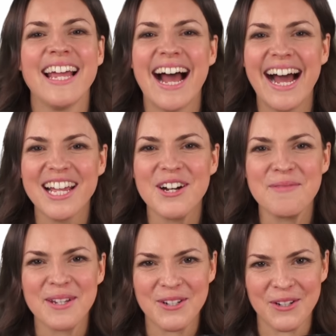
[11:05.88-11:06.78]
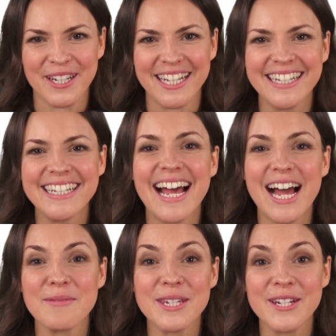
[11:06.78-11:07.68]
I hope you enjoyed it.
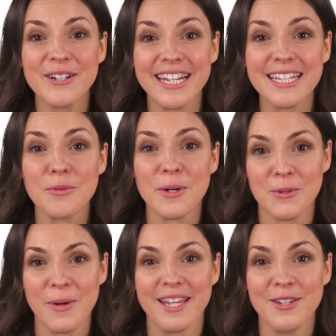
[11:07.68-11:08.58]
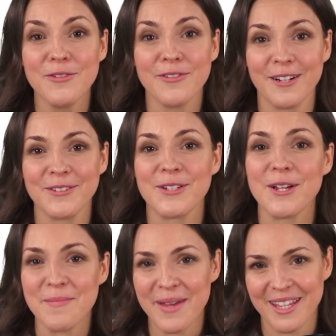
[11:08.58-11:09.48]
I'm curious which way you found to
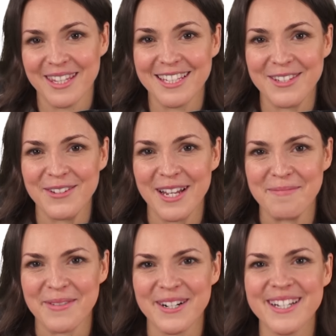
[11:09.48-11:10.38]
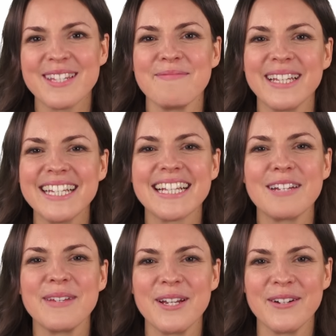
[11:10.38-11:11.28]
compare these two numbers. Please
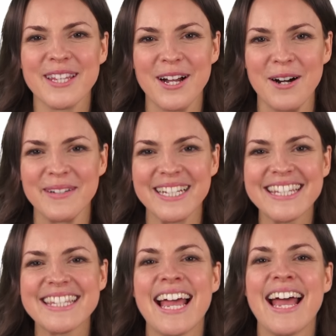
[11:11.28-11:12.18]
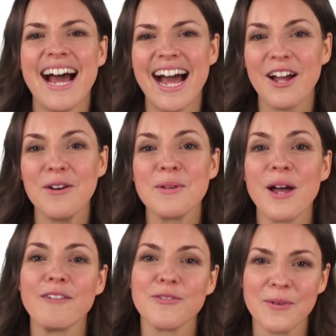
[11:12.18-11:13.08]
let me know in the comments. I hope
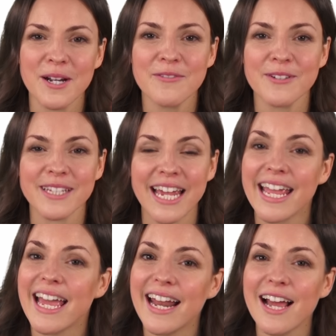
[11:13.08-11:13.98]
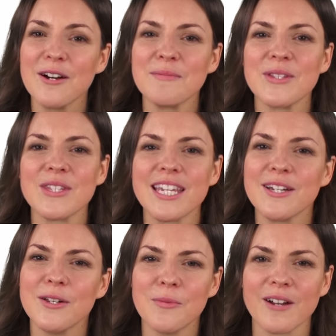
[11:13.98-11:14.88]
you have a wonderful day, and I hope to see
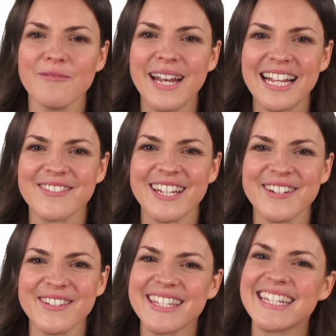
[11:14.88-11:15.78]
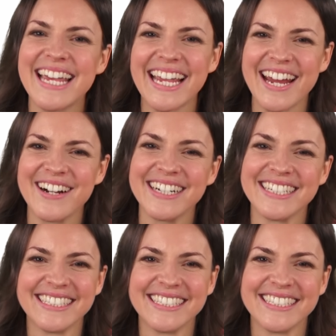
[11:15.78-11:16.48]
you in one of my next videos. Take care!